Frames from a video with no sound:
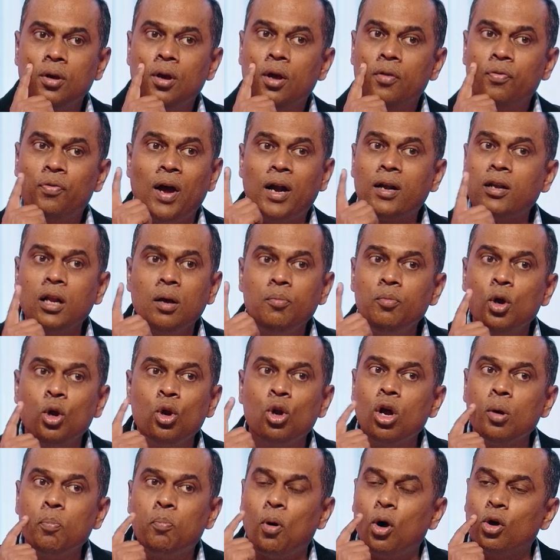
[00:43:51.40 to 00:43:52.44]
that time you're
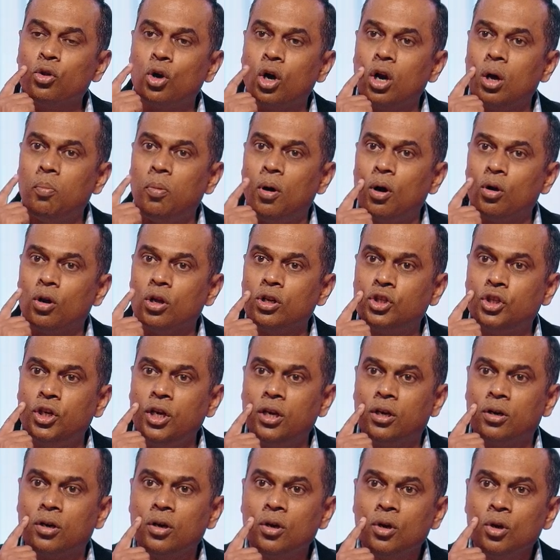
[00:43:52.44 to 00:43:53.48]
not bothered about the
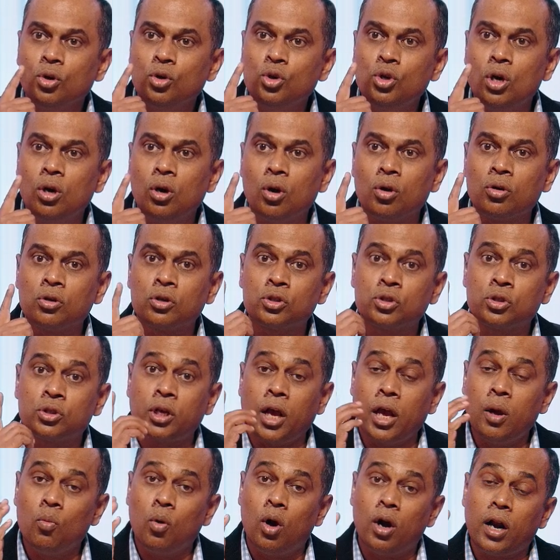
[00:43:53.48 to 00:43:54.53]
cheek. You're
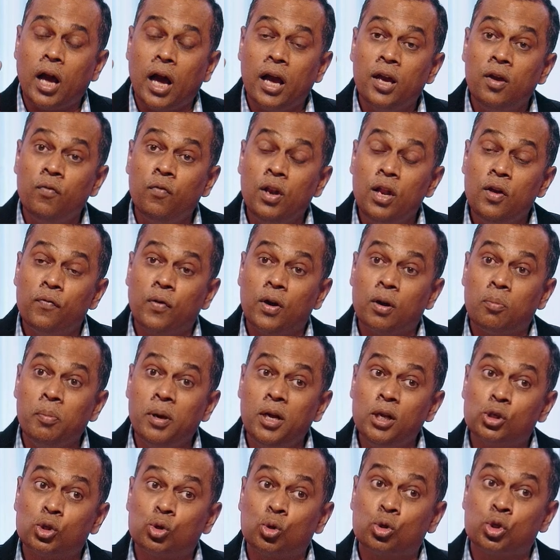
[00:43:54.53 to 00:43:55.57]
saying what? Even if it
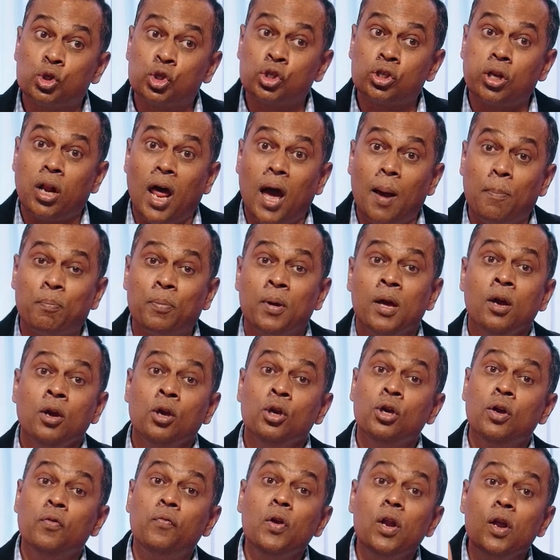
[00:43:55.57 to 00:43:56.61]
means to slap,
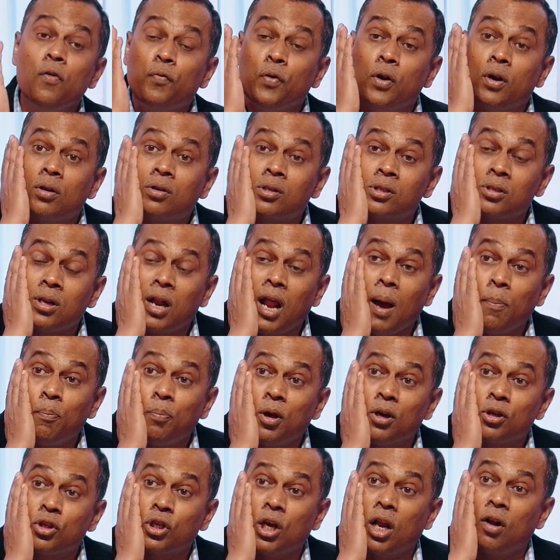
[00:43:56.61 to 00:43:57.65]
even if you slap
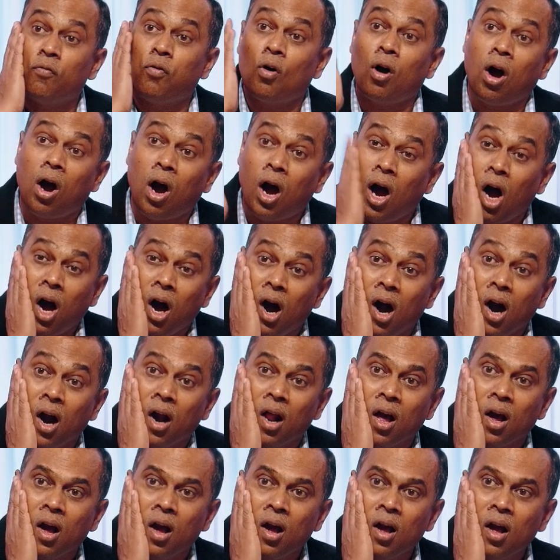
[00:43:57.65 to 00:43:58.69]
yourself
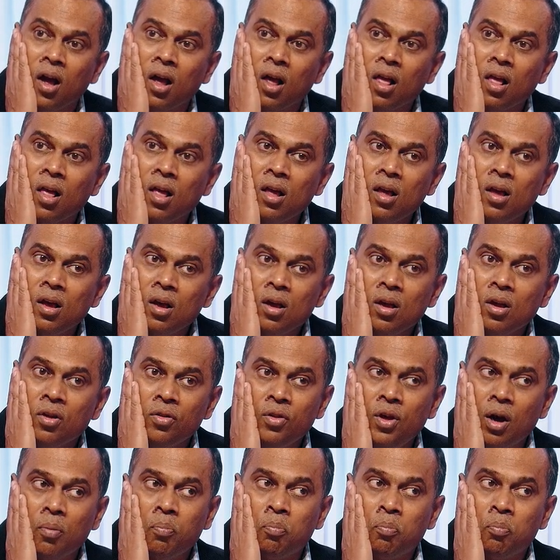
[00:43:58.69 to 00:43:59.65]
hard, your